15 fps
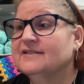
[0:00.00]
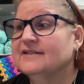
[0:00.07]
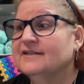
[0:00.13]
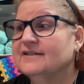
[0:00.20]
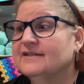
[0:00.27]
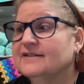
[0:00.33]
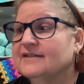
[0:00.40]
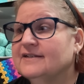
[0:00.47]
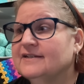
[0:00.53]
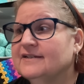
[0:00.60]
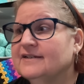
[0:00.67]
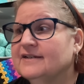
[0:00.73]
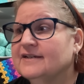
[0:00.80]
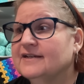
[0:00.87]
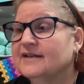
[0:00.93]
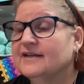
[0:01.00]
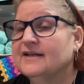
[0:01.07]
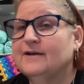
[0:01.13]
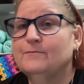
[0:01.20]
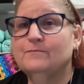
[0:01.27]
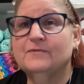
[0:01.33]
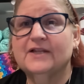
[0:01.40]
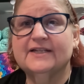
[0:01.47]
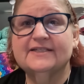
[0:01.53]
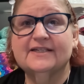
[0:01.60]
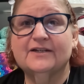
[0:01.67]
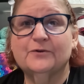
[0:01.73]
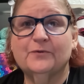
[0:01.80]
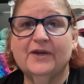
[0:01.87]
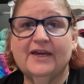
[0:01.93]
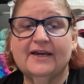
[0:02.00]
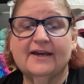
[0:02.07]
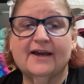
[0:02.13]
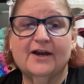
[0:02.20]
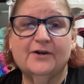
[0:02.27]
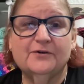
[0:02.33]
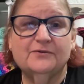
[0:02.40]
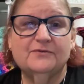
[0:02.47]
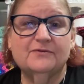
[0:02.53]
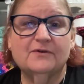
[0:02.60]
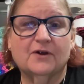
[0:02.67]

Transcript: Less than a week ago,